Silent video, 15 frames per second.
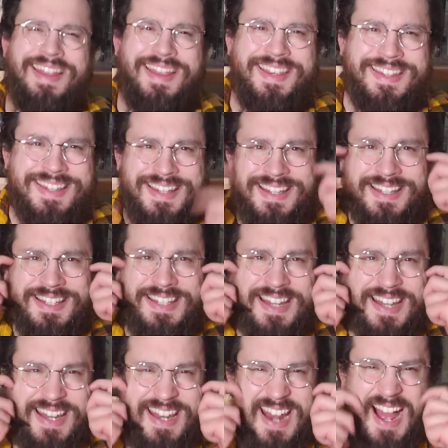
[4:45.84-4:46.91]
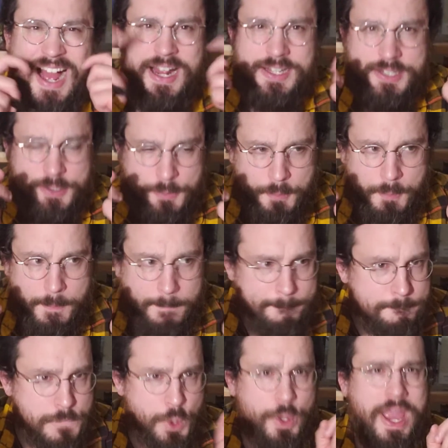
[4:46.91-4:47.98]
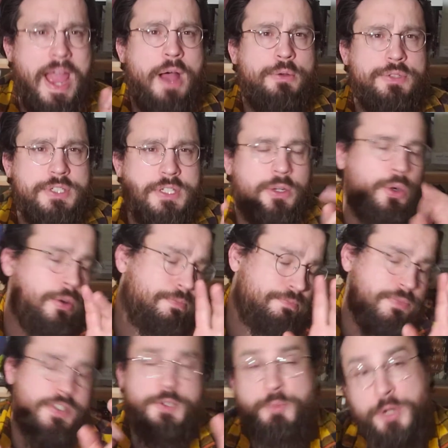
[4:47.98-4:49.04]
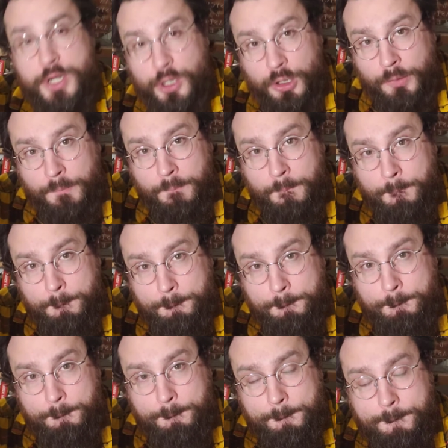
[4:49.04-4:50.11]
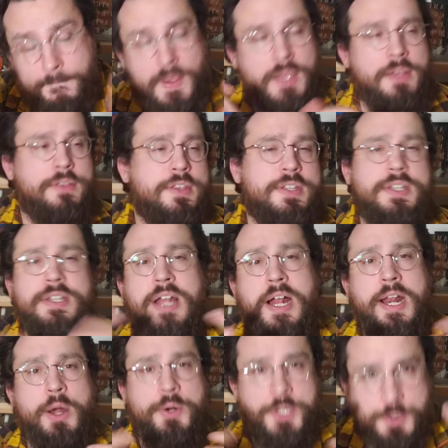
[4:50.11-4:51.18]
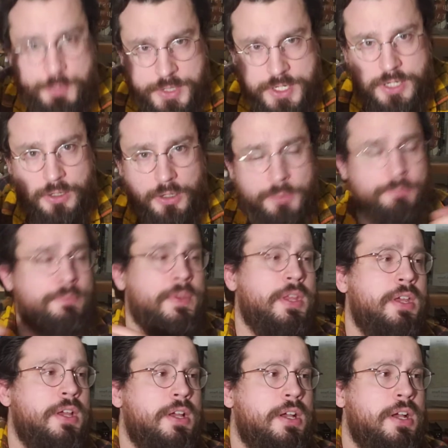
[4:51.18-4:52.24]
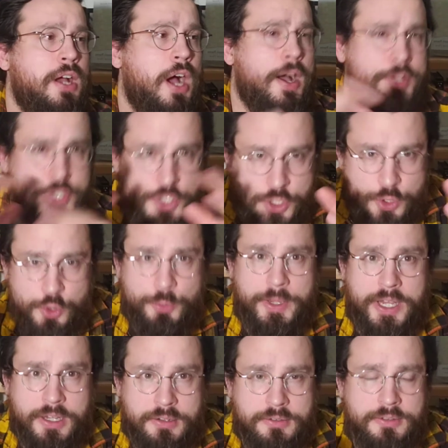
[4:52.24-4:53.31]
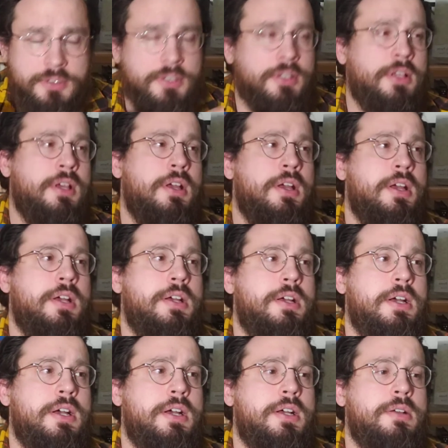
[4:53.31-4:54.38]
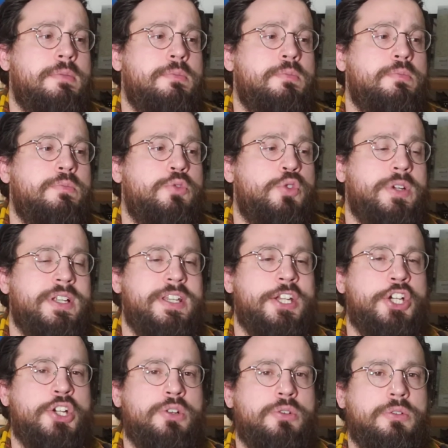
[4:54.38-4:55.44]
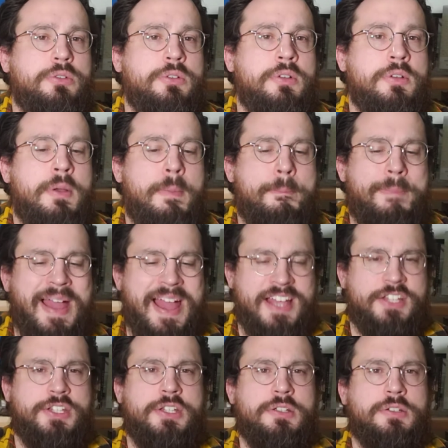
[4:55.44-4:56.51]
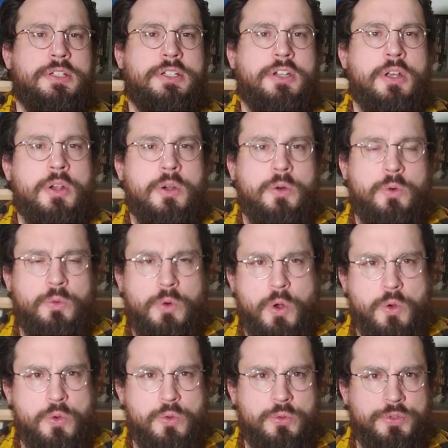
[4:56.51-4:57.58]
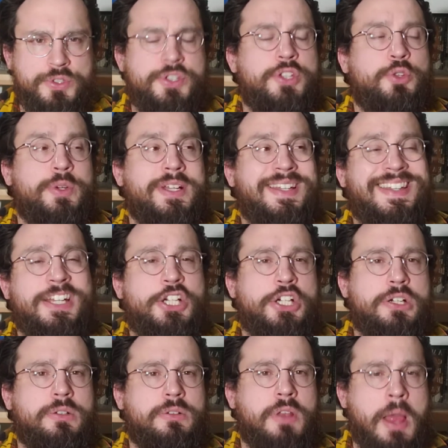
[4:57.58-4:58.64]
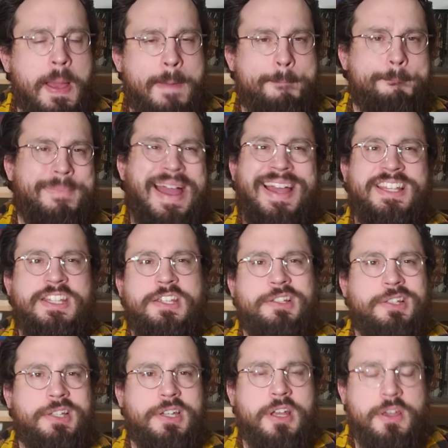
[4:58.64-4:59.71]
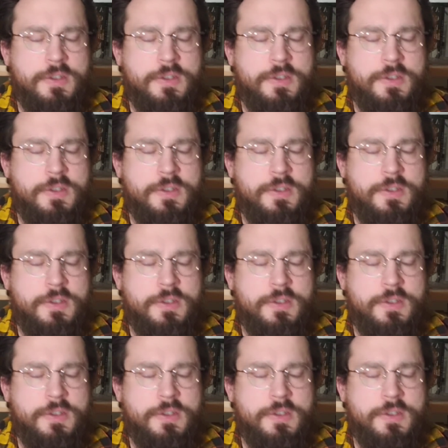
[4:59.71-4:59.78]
This is not Bukowski, or the speaker. This is not our speaker assuming uh, traditional masculine roles, the traditional masculine